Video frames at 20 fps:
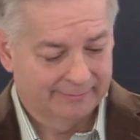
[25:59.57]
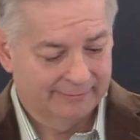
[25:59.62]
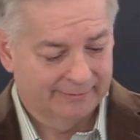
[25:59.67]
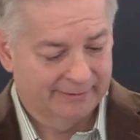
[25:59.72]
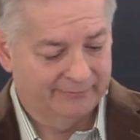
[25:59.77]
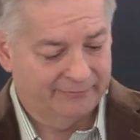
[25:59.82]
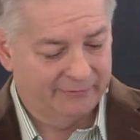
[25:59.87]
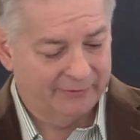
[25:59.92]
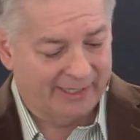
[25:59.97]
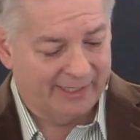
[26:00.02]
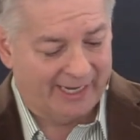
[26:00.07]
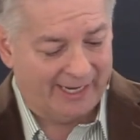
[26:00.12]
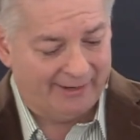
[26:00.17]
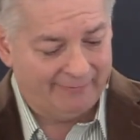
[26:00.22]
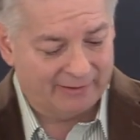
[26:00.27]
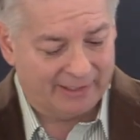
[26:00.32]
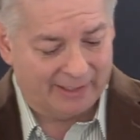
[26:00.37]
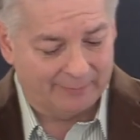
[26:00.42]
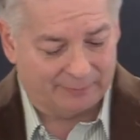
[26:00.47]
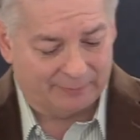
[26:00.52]
And if you
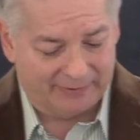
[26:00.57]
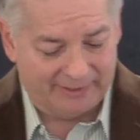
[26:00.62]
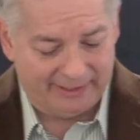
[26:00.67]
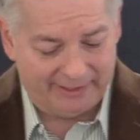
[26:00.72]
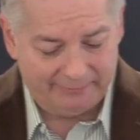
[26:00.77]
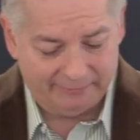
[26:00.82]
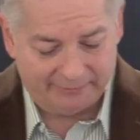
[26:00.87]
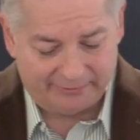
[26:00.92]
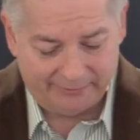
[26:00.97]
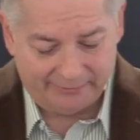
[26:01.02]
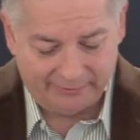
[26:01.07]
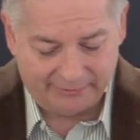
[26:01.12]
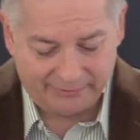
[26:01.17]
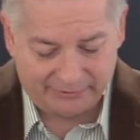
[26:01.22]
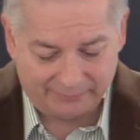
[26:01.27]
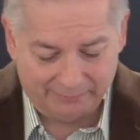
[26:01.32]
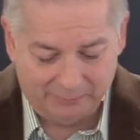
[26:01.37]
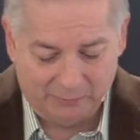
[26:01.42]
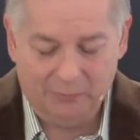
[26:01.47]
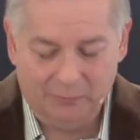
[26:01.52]
haven't, I plead with you
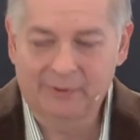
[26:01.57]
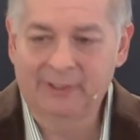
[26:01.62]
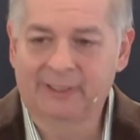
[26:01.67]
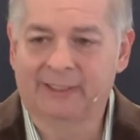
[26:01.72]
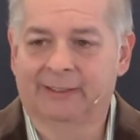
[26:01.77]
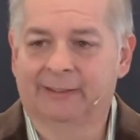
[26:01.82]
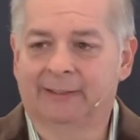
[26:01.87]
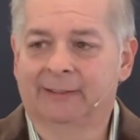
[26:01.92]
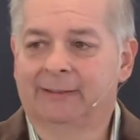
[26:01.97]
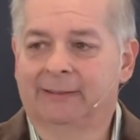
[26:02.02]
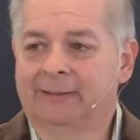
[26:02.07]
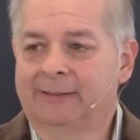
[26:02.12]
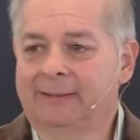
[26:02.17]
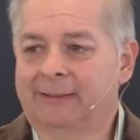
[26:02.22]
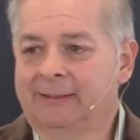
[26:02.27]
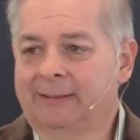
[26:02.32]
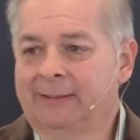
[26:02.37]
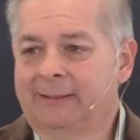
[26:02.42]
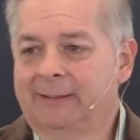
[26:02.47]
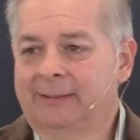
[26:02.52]
this morning
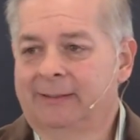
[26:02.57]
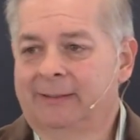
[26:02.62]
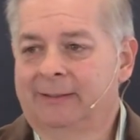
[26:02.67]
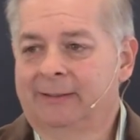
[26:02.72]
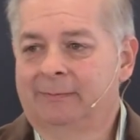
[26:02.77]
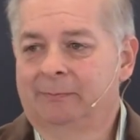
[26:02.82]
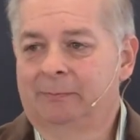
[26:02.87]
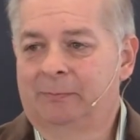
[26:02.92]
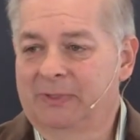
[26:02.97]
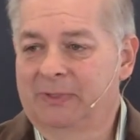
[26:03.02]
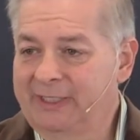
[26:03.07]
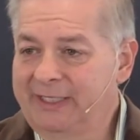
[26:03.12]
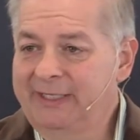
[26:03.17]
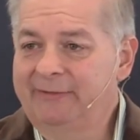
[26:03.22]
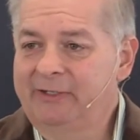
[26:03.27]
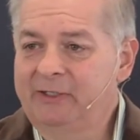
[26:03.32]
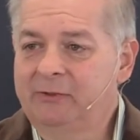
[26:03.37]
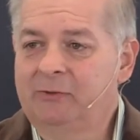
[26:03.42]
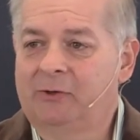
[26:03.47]
believe in